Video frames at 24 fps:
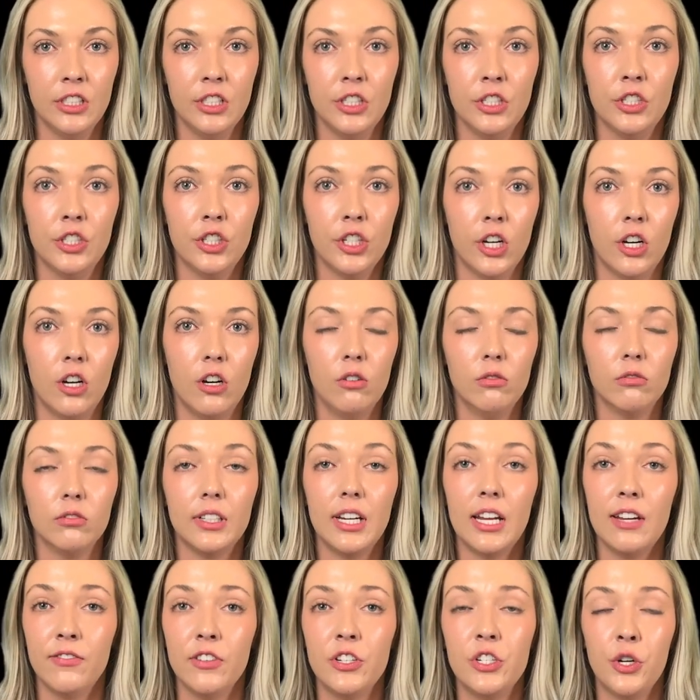So
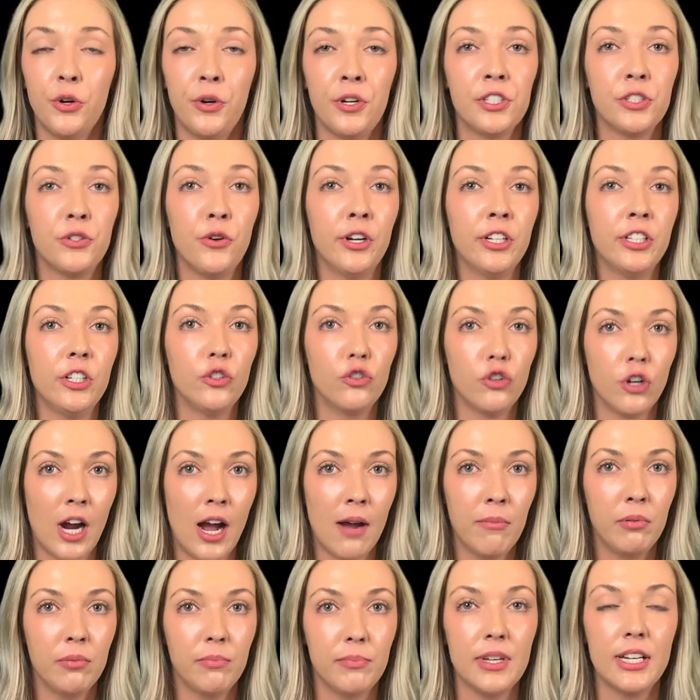inventory is going to
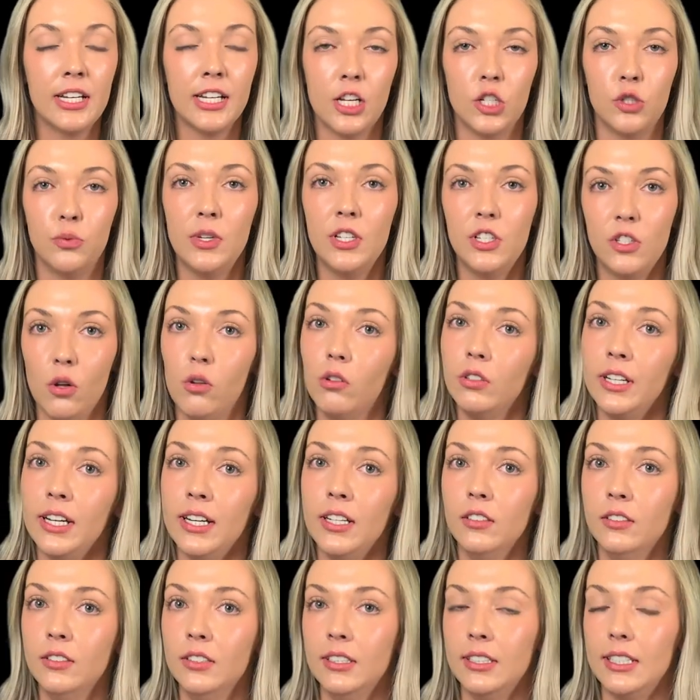drop because we sold
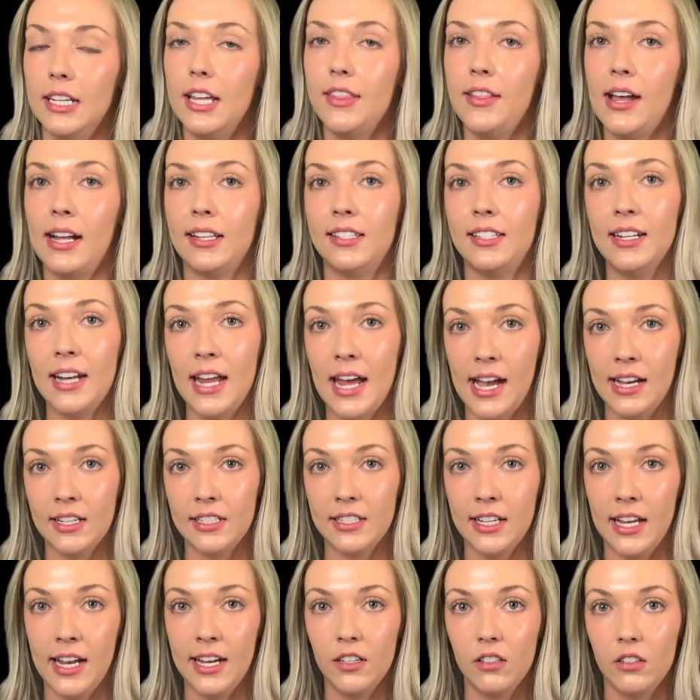it, and that's an
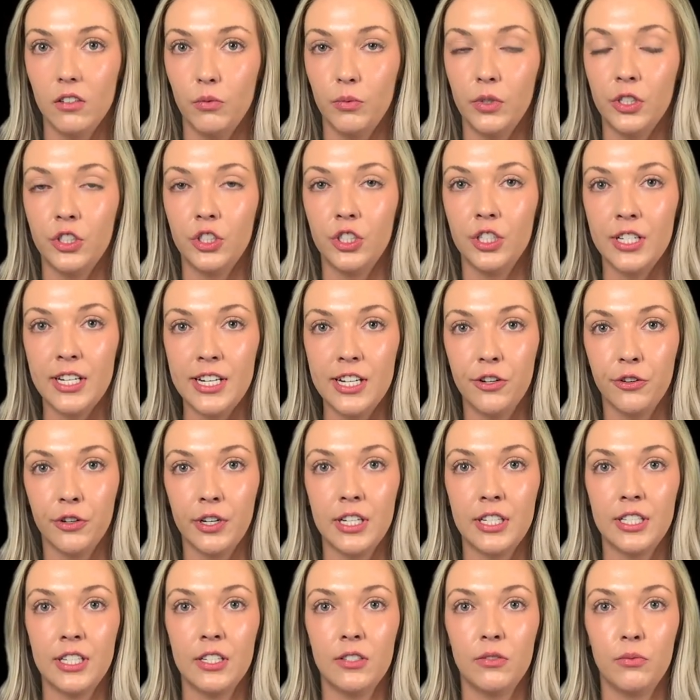asset which
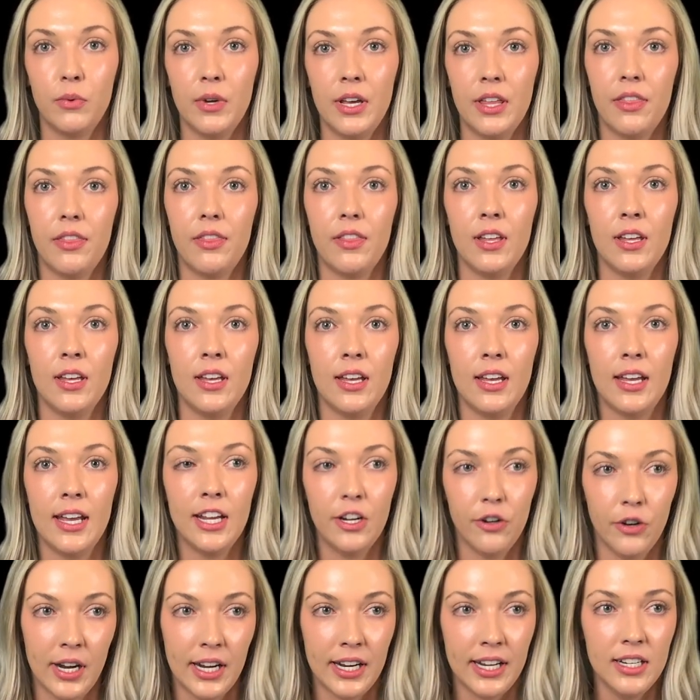decreases with a
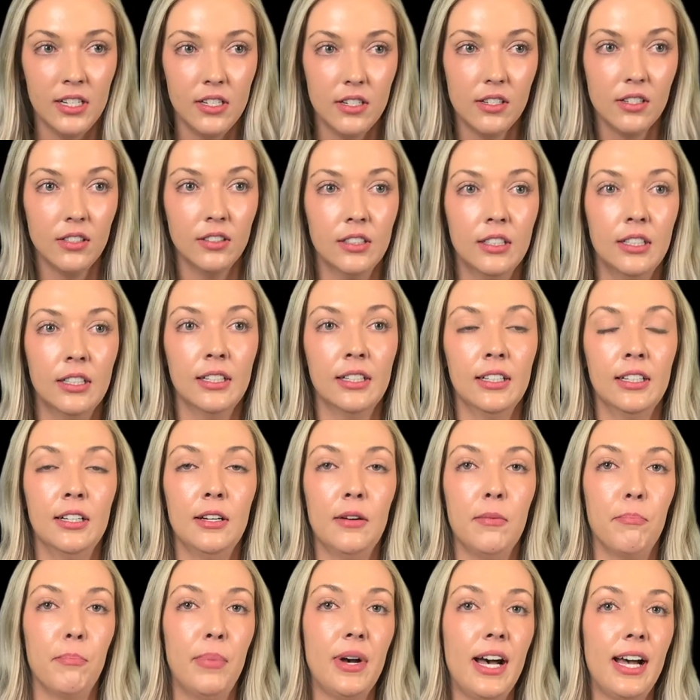credit,
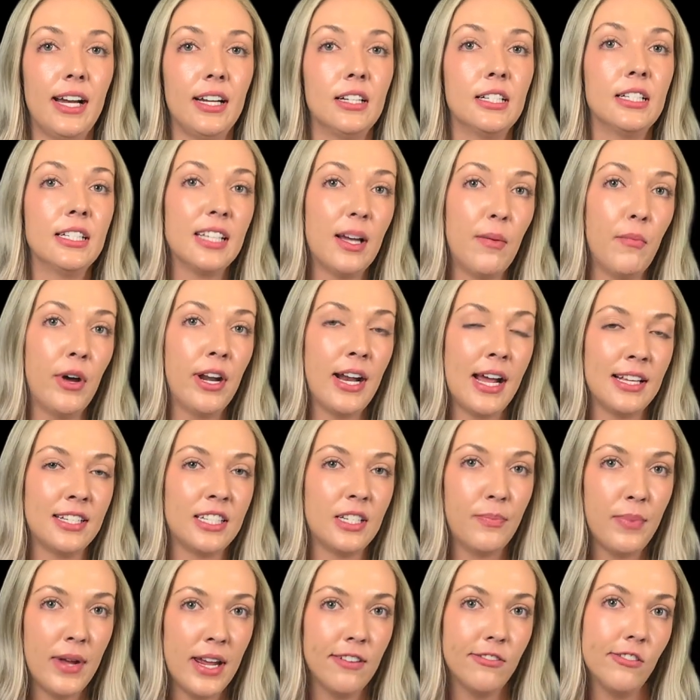but someone has
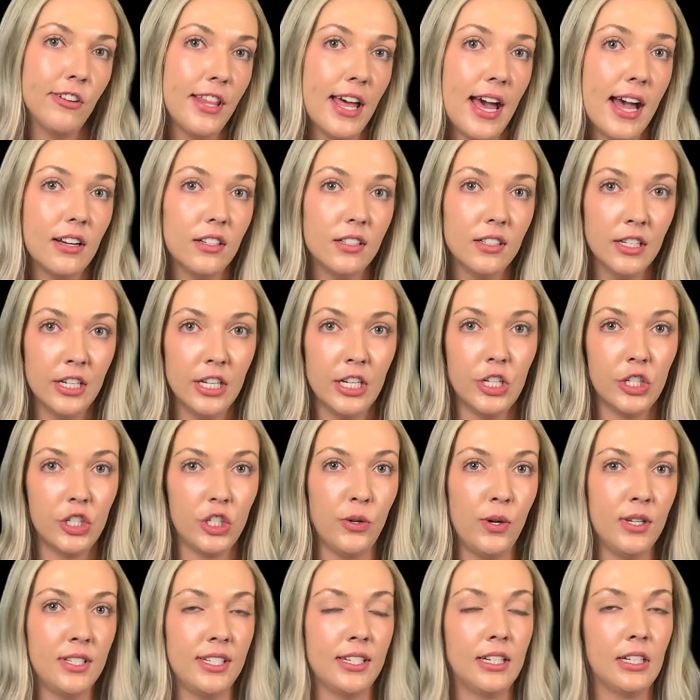to pay for that.
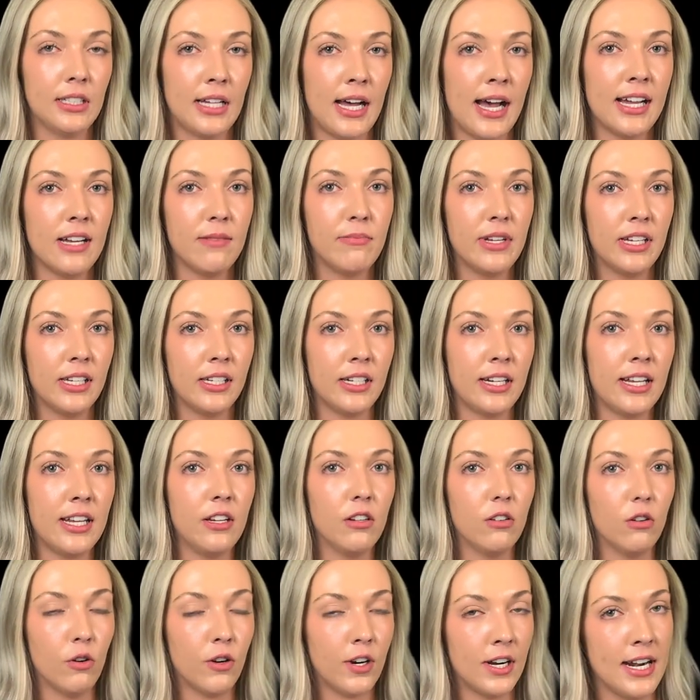So is it a liability
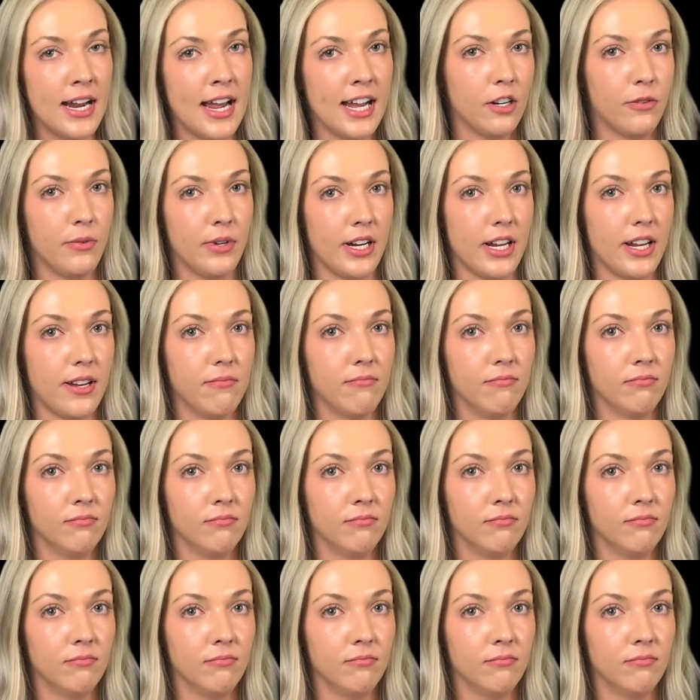or an equity?